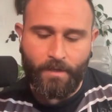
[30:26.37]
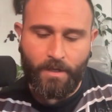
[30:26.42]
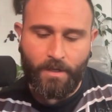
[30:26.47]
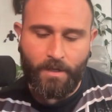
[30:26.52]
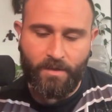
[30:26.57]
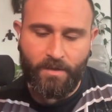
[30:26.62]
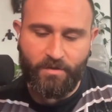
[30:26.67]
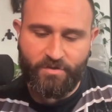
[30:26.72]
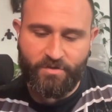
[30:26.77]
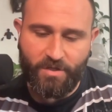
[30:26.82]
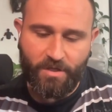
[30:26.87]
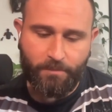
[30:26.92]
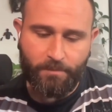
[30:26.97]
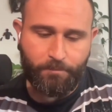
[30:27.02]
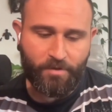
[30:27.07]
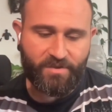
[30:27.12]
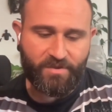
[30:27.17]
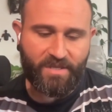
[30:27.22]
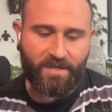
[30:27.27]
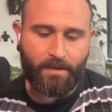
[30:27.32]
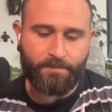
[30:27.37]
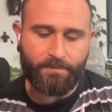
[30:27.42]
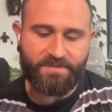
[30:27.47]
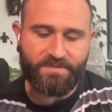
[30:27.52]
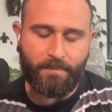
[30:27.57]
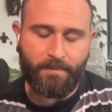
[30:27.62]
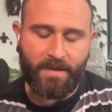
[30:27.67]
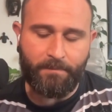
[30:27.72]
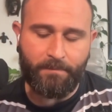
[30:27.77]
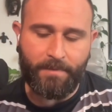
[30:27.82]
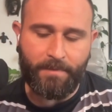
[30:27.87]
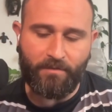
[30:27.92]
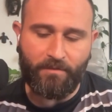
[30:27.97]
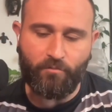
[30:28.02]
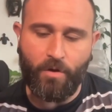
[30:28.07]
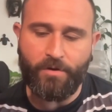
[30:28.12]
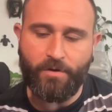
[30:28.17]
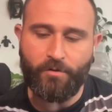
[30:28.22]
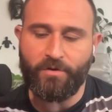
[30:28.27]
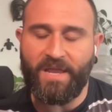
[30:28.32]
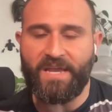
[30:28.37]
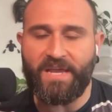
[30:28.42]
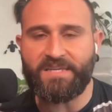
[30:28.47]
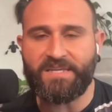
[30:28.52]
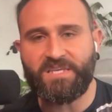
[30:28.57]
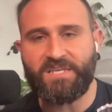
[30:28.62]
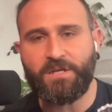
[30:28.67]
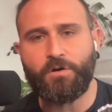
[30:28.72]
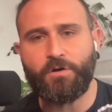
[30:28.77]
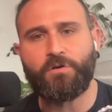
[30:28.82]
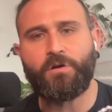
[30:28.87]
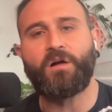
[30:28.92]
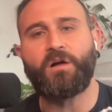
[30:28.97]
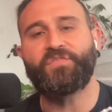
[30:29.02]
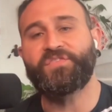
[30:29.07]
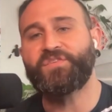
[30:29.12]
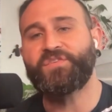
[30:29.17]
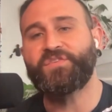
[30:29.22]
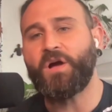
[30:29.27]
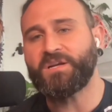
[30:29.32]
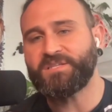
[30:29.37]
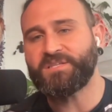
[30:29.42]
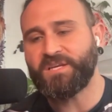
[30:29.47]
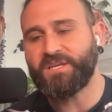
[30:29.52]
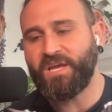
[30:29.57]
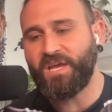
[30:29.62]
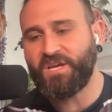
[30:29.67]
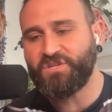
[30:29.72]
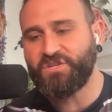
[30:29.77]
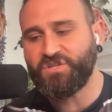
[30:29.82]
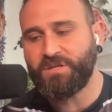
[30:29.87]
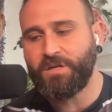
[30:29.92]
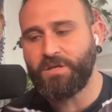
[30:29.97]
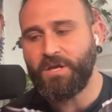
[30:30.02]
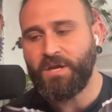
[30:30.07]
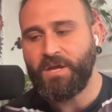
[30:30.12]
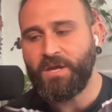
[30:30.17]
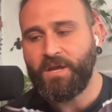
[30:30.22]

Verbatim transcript: Uh, there's a good book that comes to mind by Ronald K. Siegel called Intoxication.